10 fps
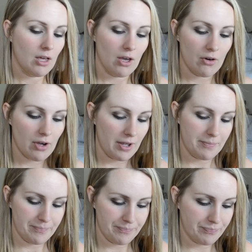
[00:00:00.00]
Okay.
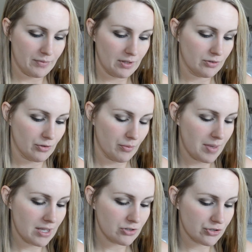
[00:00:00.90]
So I'm
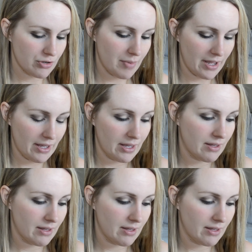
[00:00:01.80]
making sure my